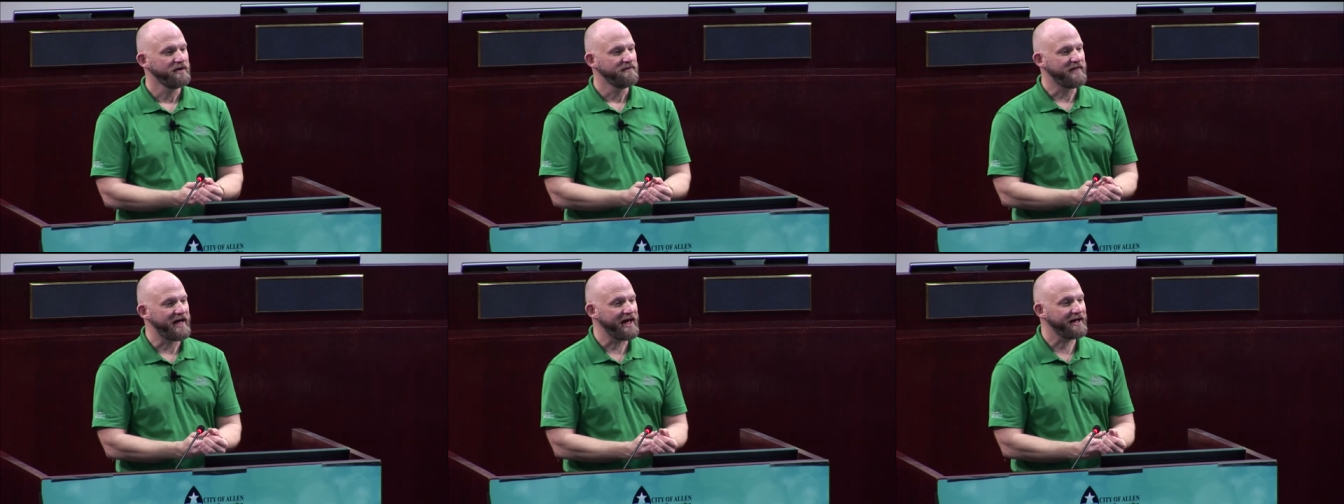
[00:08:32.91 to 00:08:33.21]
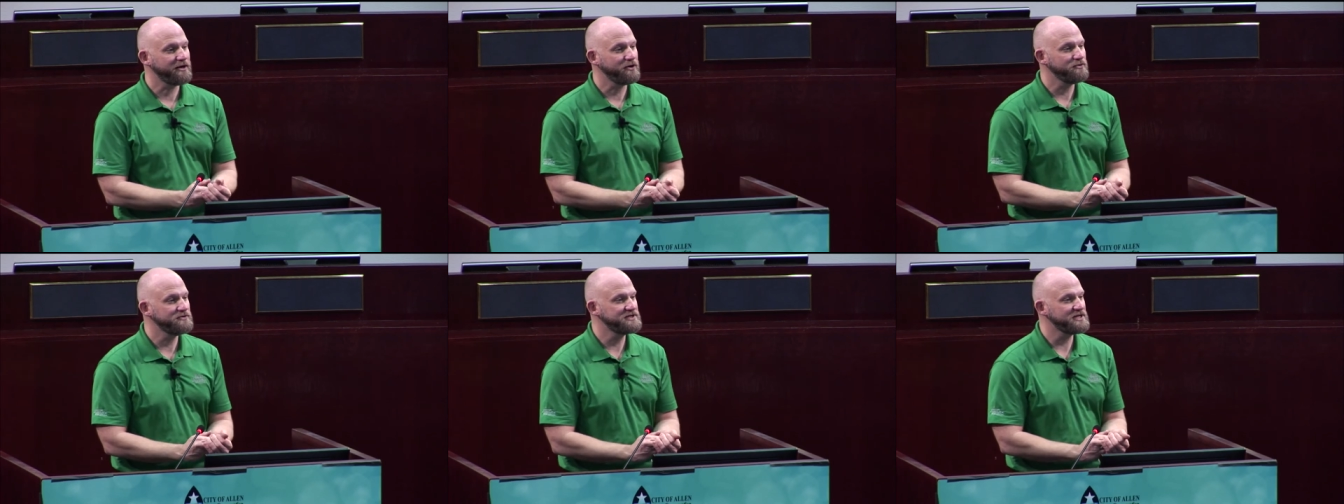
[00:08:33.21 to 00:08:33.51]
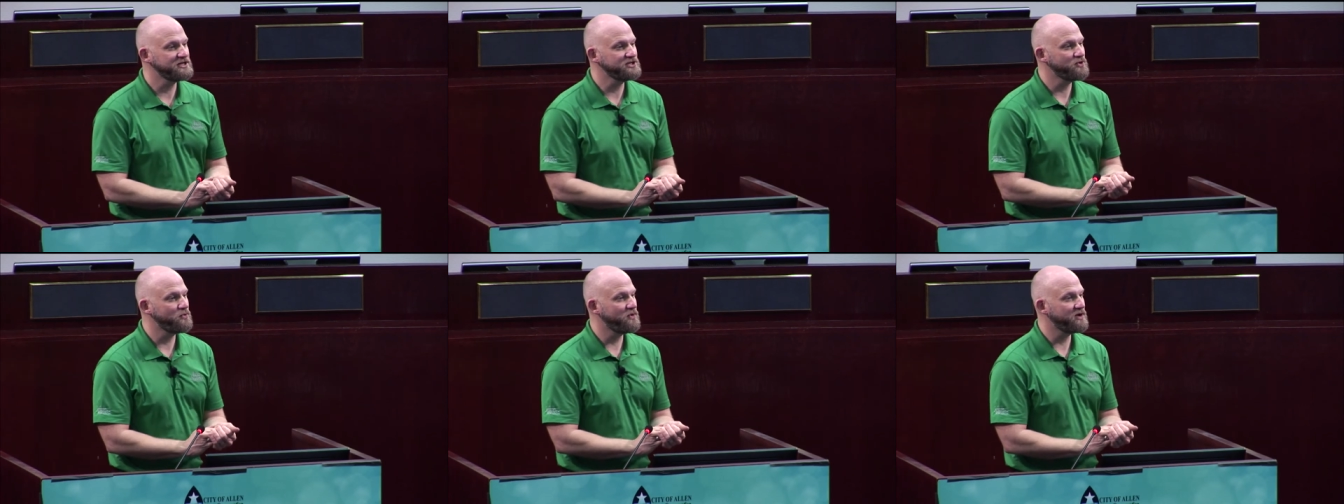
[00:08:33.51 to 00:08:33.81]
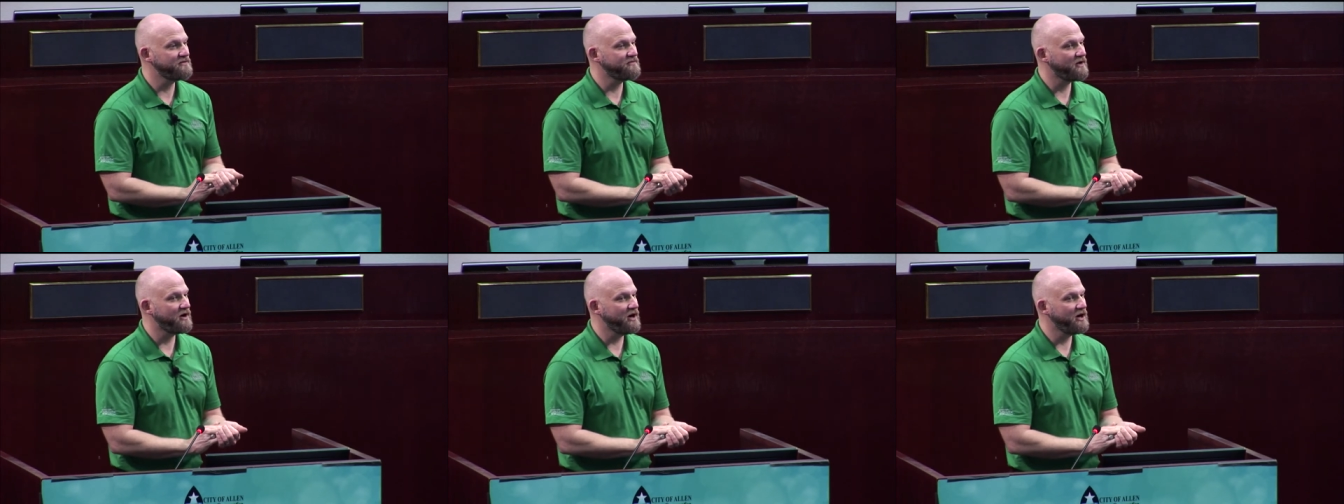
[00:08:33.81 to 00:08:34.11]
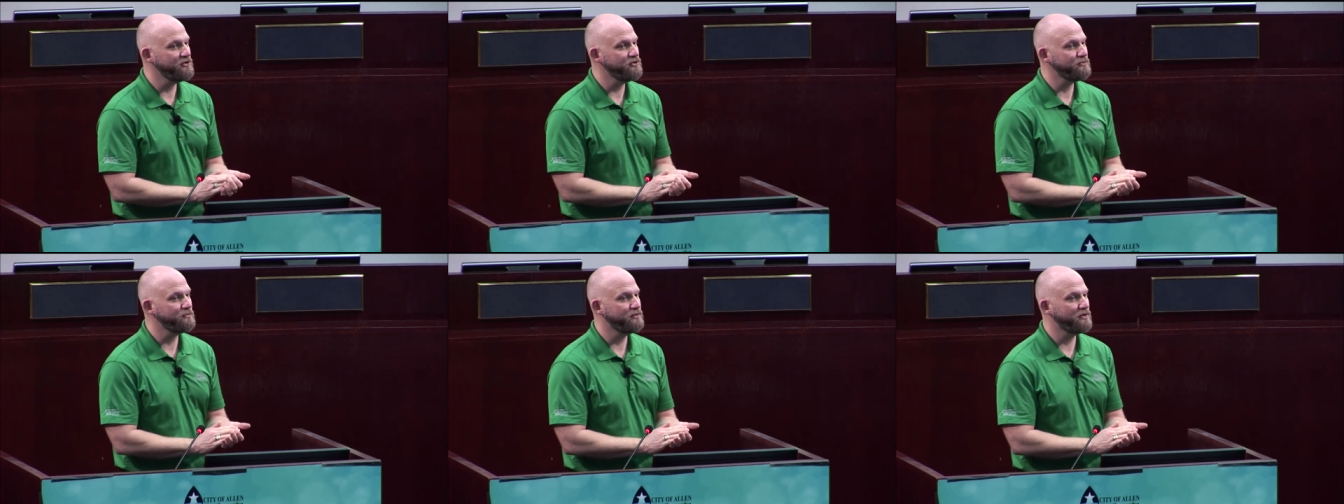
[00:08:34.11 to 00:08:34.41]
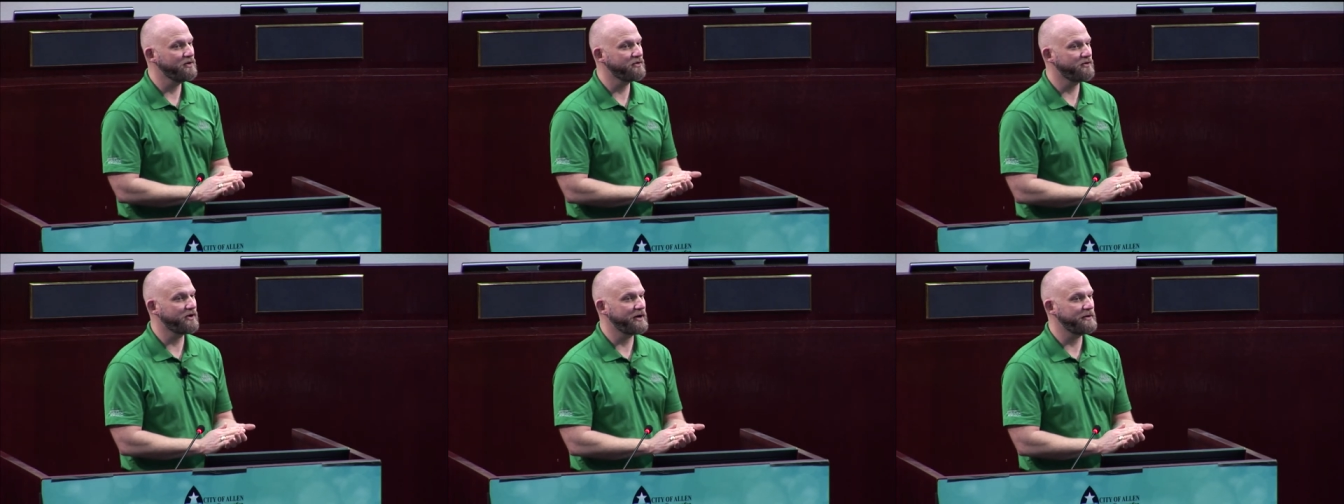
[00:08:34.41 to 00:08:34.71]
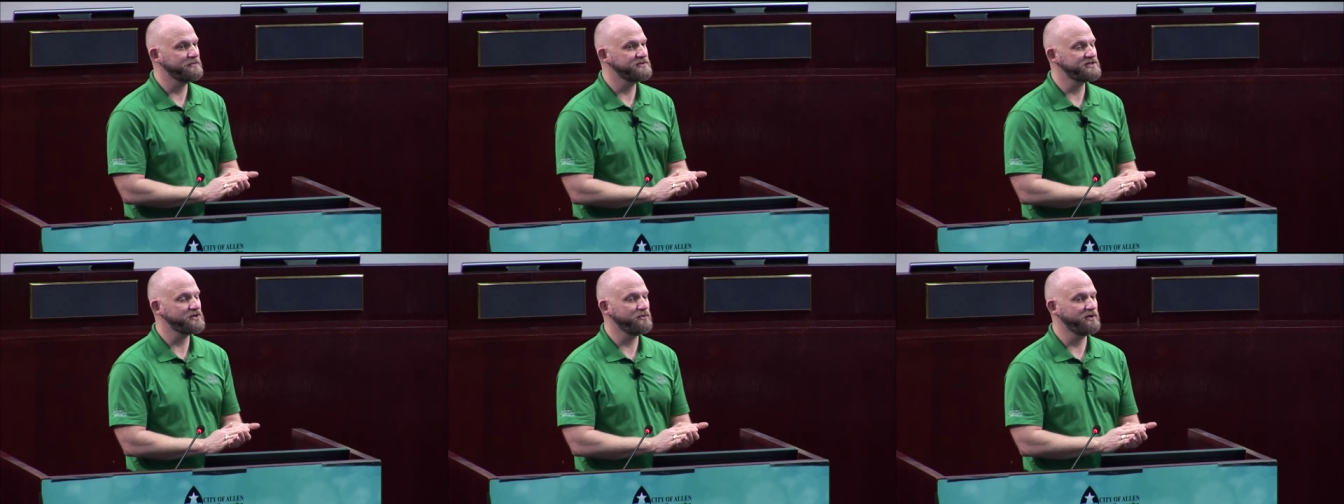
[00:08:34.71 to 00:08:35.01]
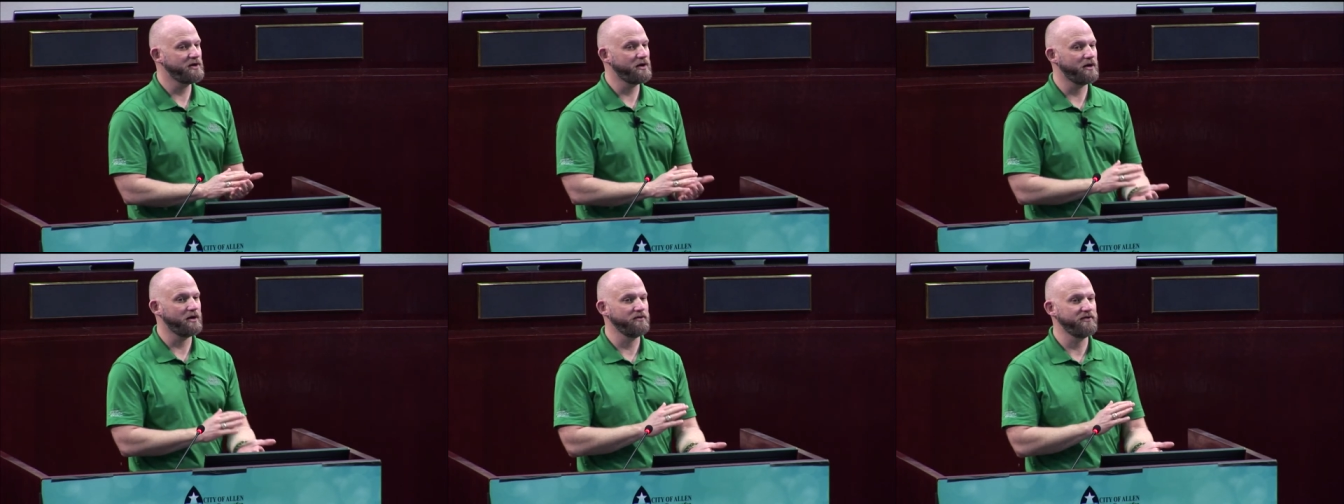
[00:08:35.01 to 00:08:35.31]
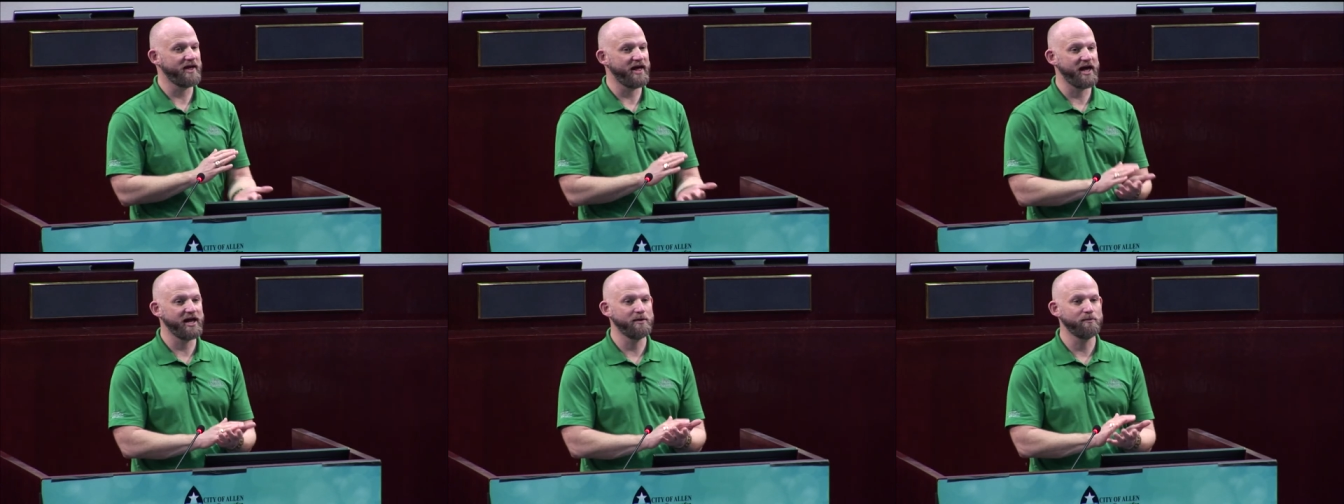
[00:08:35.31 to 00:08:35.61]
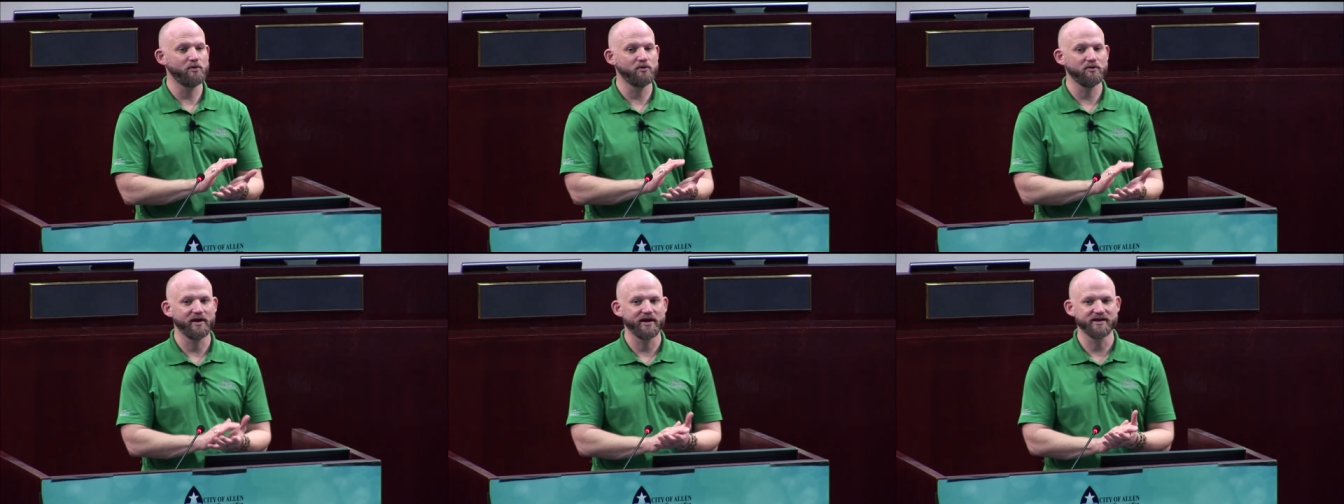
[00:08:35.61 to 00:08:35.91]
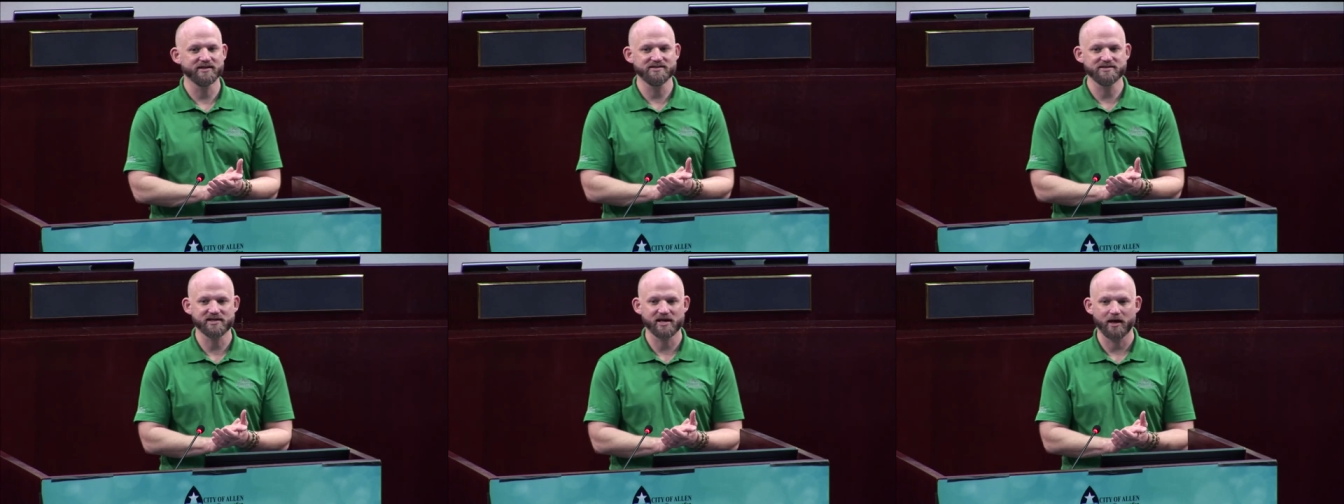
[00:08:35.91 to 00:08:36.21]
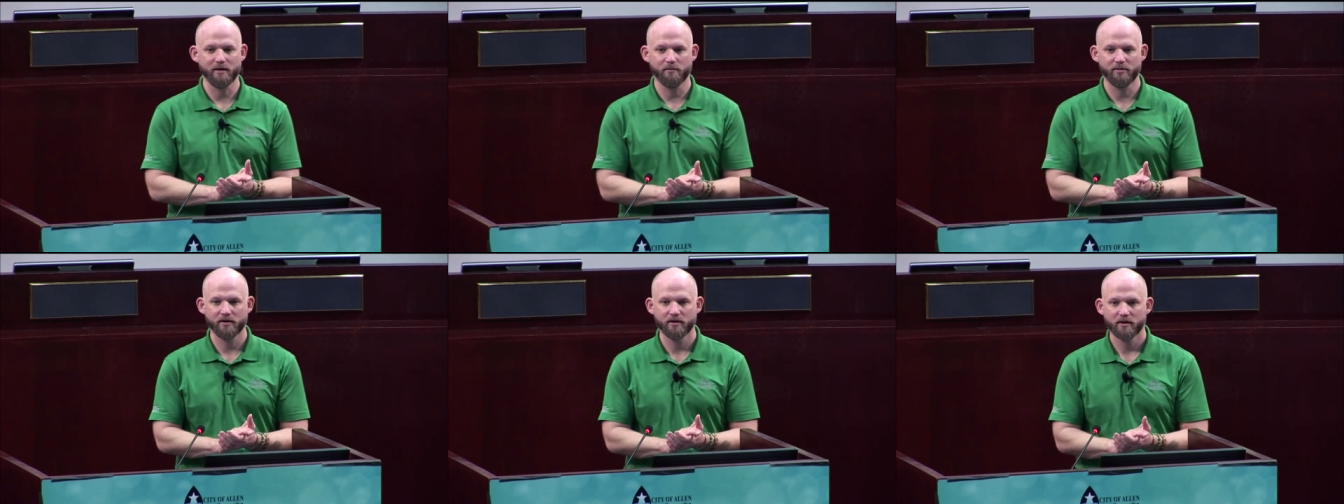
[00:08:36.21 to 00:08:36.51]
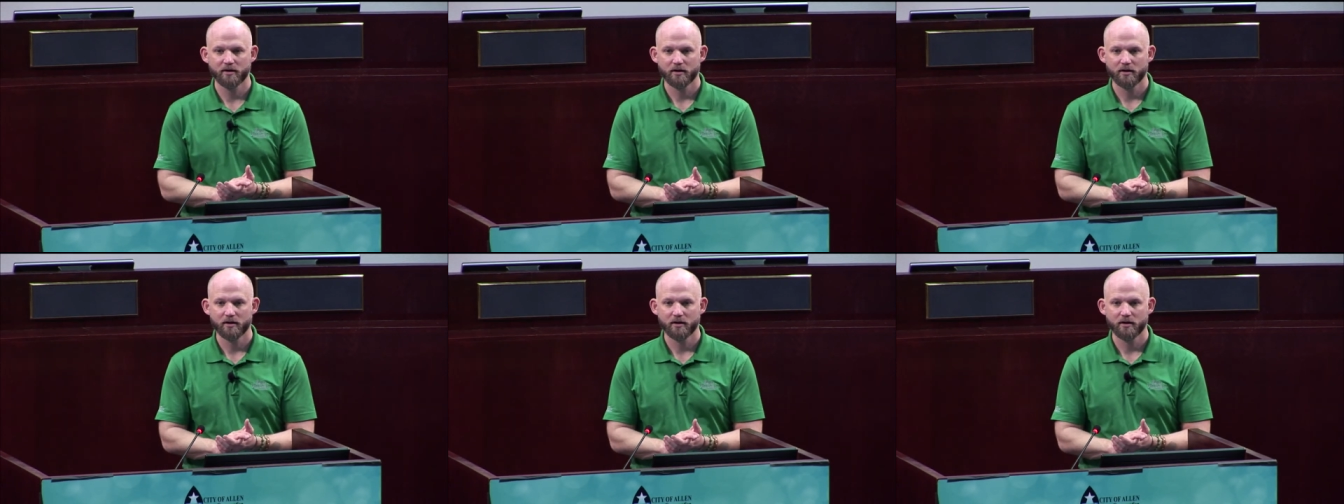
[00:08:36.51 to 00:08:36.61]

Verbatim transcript: that goes into one of our other programs that we call the edible landscape.